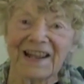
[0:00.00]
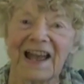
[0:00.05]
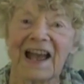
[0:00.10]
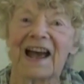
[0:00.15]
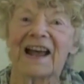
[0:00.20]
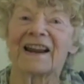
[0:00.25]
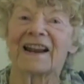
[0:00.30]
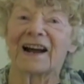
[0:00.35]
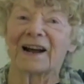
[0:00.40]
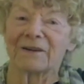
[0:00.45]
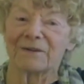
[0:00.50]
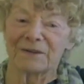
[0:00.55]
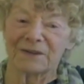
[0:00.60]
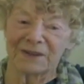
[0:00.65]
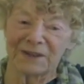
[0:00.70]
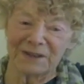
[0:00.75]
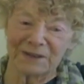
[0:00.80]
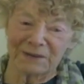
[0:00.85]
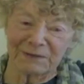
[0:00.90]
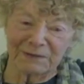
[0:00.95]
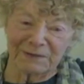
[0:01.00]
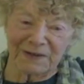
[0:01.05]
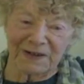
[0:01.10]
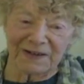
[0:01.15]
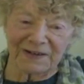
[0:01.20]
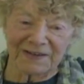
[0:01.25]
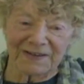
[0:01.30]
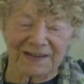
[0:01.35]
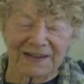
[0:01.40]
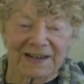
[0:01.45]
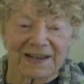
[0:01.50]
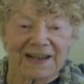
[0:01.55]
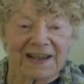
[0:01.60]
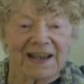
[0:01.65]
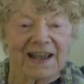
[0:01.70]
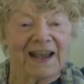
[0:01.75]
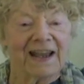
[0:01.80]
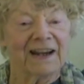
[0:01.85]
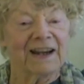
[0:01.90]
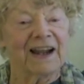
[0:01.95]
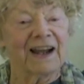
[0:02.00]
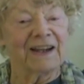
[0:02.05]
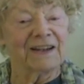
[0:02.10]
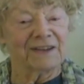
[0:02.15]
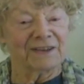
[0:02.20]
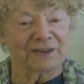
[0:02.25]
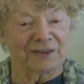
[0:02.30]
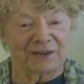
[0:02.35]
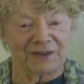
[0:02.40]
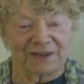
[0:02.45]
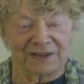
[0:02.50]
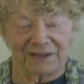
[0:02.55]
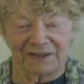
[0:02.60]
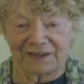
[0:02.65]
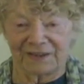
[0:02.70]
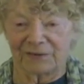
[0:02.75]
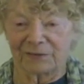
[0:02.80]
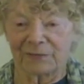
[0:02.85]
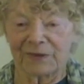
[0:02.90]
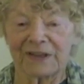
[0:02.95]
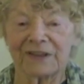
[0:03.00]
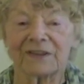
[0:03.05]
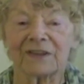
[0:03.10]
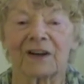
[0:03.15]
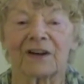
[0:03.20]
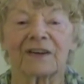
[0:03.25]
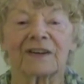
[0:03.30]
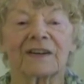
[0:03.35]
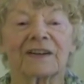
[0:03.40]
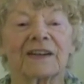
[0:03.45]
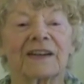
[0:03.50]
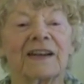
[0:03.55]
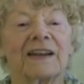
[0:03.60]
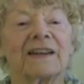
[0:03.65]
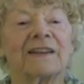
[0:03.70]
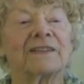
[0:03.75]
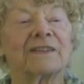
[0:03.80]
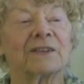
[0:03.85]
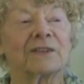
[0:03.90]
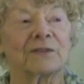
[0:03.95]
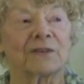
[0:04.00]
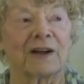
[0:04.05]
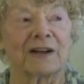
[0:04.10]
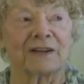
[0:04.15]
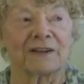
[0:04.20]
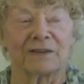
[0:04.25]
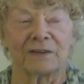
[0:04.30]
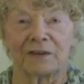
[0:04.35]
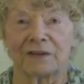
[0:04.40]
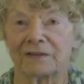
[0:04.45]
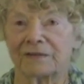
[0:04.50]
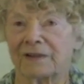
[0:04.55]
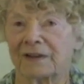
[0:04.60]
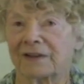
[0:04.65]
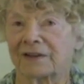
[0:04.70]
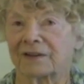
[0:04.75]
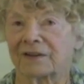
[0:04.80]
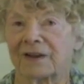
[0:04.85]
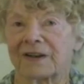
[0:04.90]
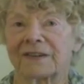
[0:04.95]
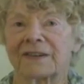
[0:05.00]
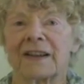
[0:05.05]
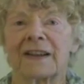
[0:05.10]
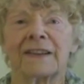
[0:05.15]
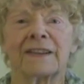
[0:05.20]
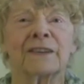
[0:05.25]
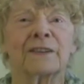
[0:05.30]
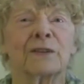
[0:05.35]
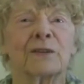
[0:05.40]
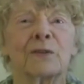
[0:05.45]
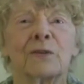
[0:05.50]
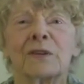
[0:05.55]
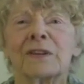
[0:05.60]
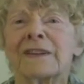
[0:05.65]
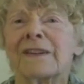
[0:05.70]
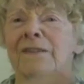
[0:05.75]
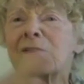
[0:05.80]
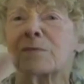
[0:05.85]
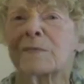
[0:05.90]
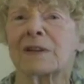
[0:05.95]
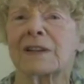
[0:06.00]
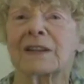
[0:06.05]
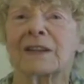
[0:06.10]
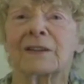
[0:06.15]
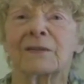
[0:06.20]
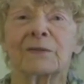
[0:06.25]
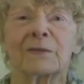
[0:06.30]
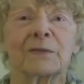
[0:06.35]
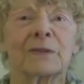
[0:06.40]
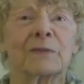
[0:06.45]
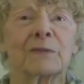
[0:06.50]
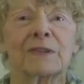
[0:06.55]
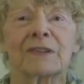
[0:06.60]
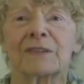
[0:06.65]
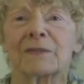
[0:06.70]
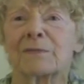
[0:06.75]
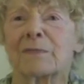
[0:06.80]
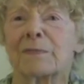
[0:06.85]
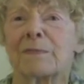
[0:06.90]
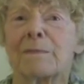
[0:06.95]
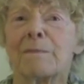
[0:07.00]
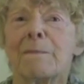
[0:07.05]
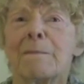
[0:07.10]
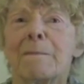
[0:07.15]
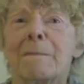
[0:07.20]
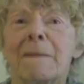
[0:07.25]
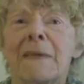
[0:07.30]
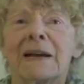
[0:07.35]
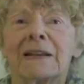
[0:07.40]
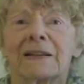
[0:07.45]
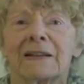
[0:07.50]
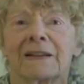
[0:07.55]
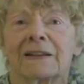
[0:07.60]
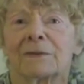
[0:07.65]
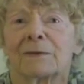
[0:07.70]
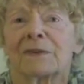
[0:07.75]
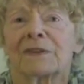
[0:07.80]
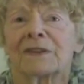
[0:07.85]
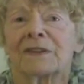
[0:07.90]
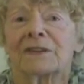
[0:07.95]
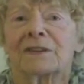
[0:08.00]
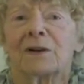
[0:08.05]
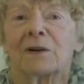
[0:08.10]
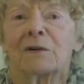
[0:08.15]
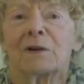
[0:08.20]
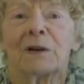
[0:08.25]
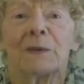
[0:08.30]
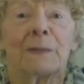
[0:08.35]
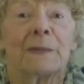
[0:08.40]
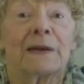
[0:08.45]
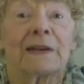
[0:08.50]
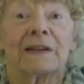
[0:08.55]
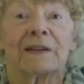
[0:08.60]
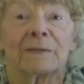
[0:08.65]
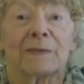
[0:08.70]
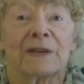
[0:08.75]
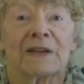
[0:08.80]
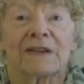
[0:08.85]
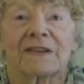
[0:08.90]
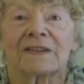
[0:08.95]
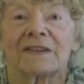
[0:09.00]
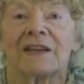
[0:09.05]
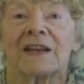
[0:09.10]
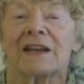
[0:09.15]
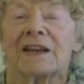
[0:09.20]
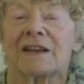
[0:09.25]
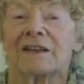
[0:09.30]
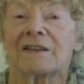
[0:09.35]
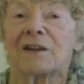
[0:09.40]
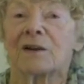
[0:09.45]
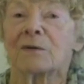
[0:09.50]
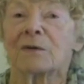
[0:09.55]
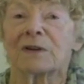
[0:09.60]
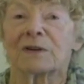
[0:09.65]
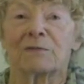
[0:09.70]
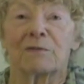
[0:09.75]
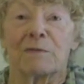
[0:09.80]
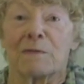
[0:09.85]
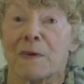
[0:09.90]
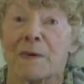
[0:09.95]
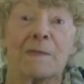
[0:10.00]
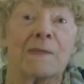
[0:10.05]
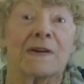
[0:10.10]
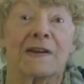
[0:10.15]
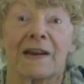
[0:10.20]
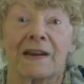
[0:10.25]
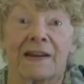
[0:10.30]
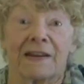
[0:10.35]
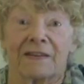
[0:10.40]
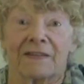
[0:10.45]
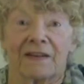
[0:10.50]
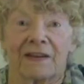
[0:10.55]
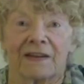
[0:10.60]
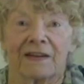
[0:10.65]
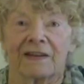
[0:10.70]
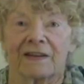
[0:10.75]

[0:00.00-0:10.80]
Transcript: And I was in the front. And we started again to try to do the Feldenkrais dance. Of course, everybody, it was a muddle. It was a total muddle because no one remembered anything.